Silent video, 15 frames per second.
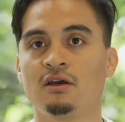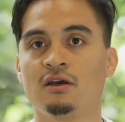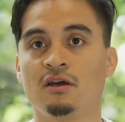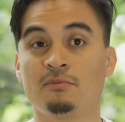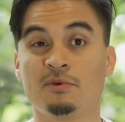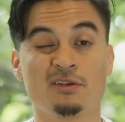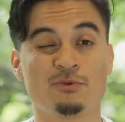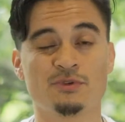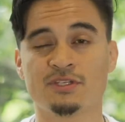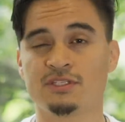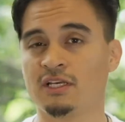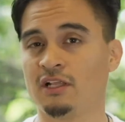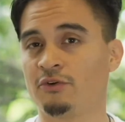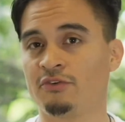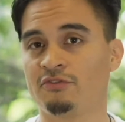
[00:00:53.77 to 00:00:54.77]
Um, and it was
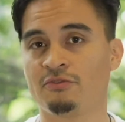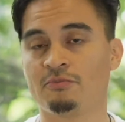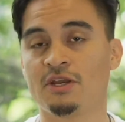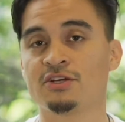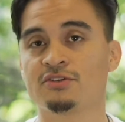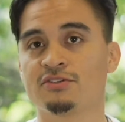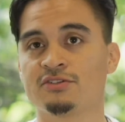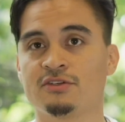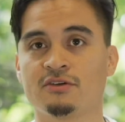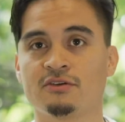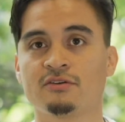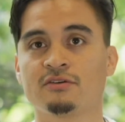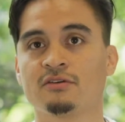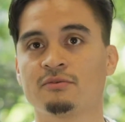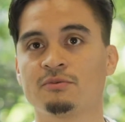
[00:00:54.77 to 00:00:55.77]
stellar information, so
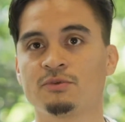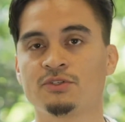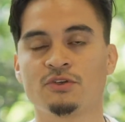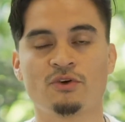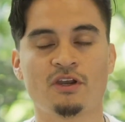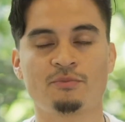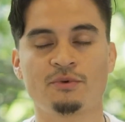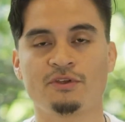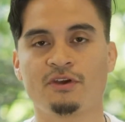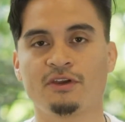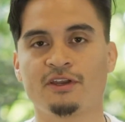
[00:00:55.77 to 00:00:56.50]
so happy that I